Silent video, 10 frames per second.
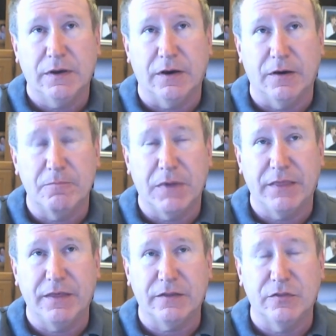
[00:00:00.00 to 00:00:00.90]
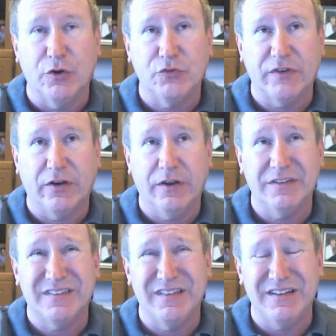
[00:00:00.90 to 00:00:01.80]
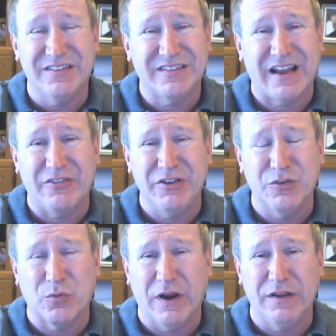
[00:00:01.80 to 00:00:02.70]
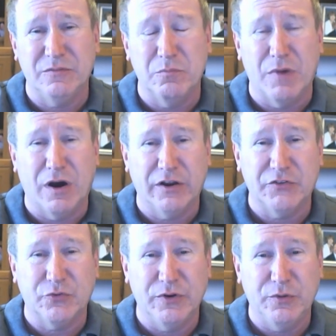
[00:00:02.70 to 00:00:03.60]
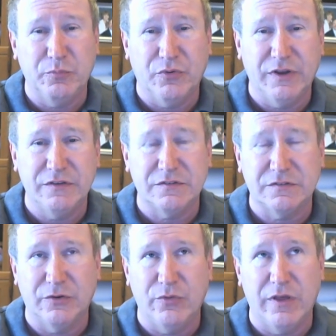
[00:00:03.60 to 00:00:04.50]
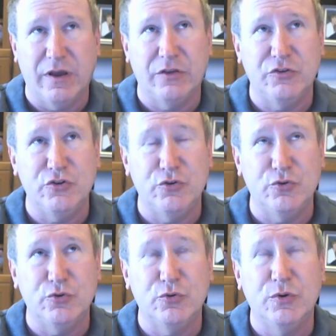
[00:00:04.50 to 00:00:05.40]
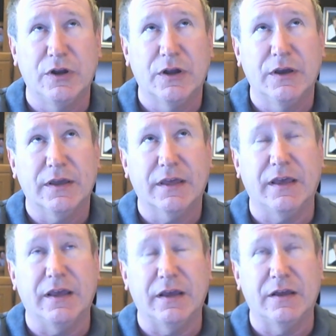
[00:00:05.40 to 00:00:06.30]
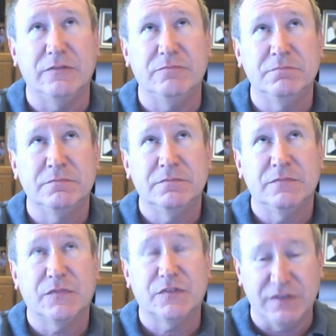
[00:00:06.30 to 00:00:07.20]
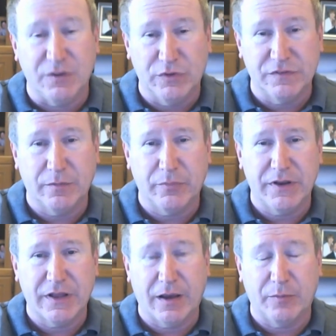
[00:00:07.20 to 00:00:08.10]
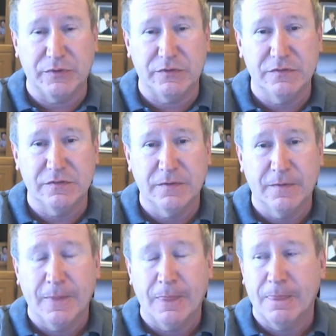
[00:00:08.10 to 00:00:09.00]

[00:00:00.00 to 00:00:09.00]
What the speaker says: I think those areas, and then just having the right monitoring in place so that you can see when something happens,